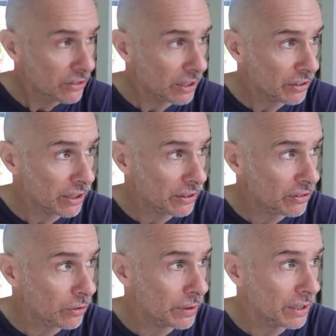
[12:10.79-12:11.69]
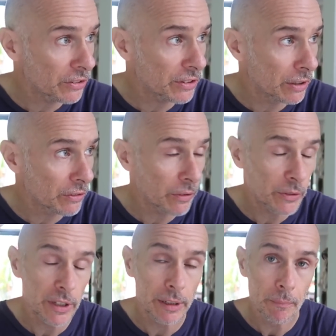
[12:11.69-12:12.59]
So that's quite nice now, as I
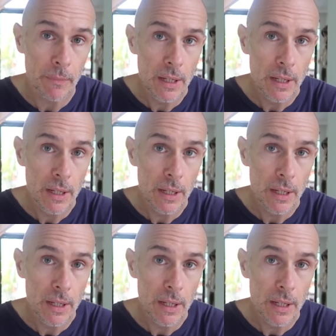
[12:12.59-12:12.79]
was saying.